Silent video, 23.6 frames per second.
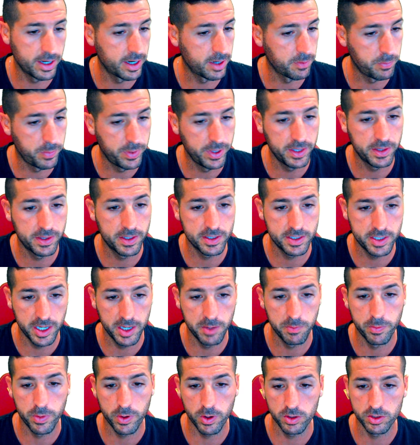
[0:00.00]
repeat the
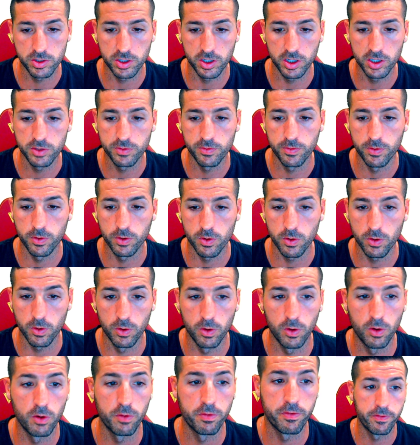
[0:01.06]
same process for
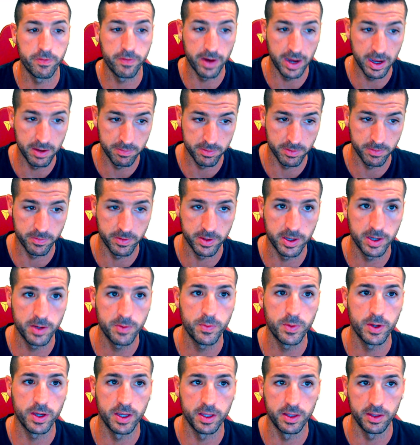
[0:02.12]
all 5 of
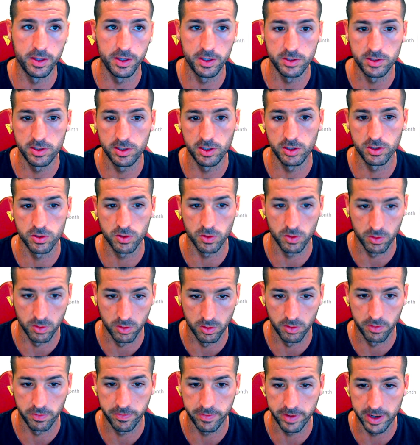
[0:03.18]
them, and this is
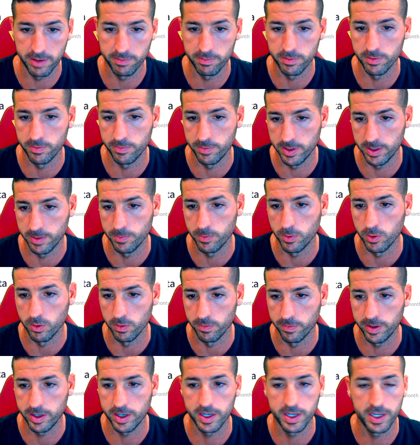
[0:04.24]
all 5 of them
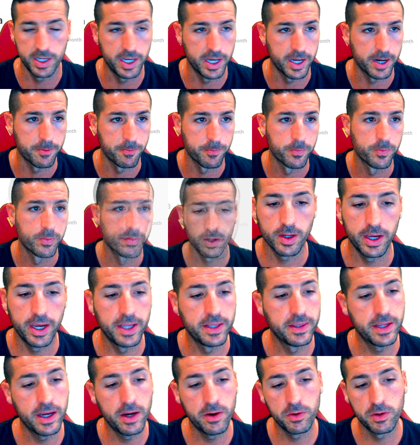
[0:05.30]
over here.
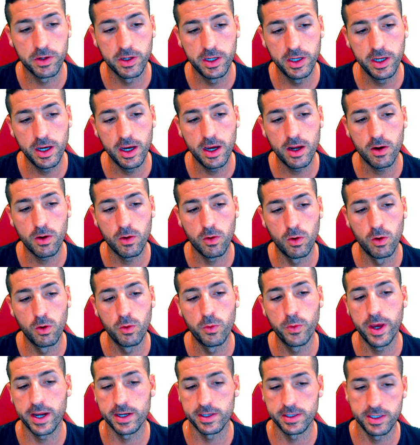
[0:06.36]
And down here, all
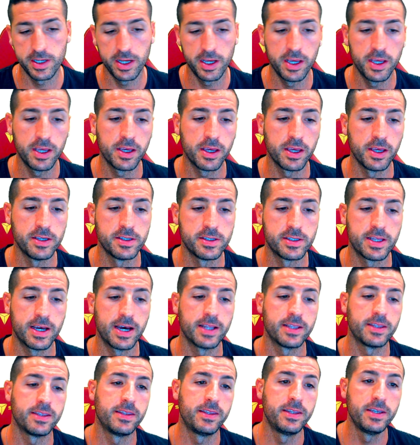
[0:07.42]
we are saying is
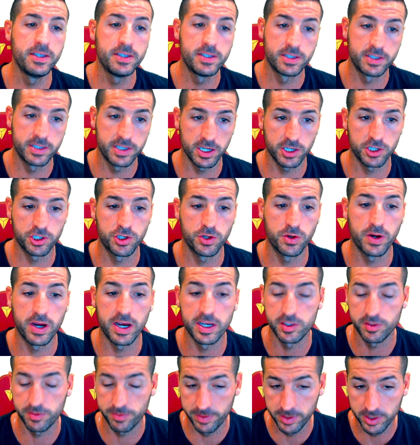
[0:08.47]
that this section
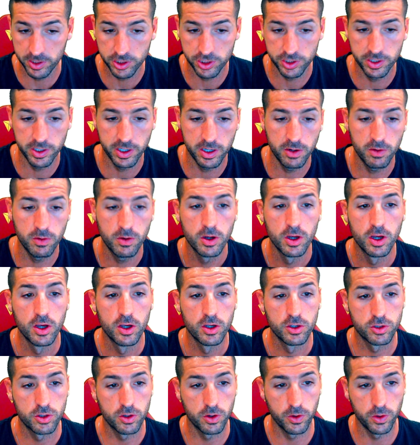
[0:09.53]
has finished now,
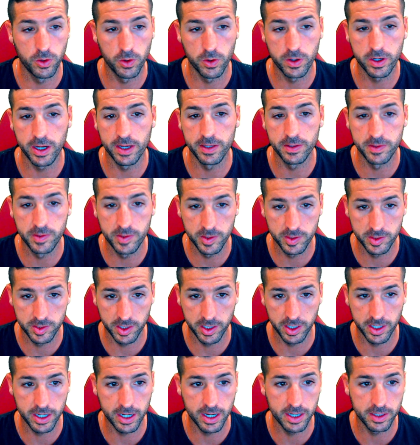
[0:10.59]
so you can
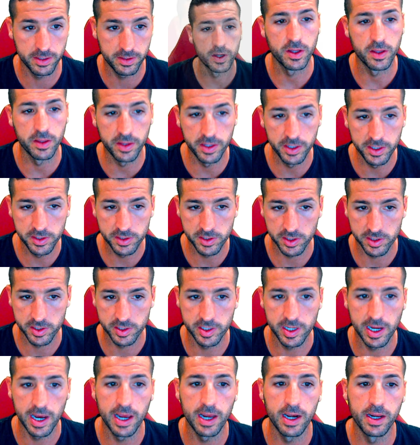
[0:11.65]
disregard these
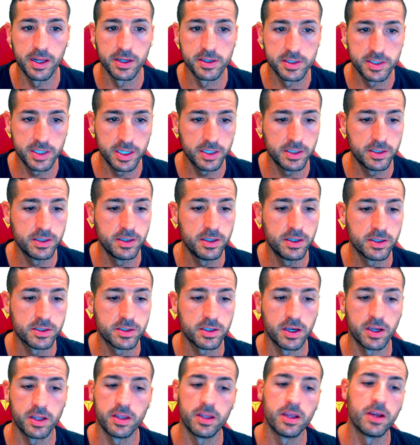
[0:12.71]
styling settings,
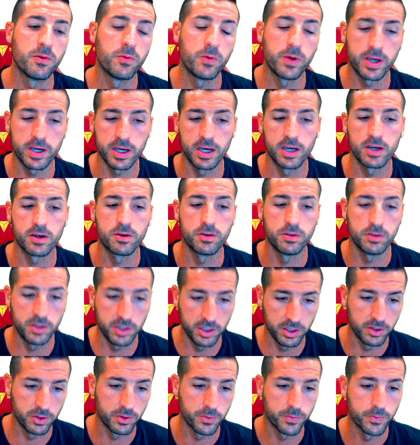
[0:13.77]
and then we can
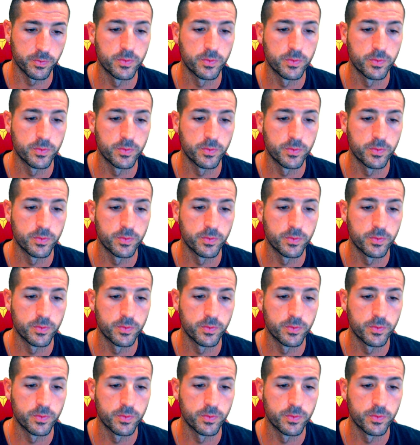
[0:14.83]
continue.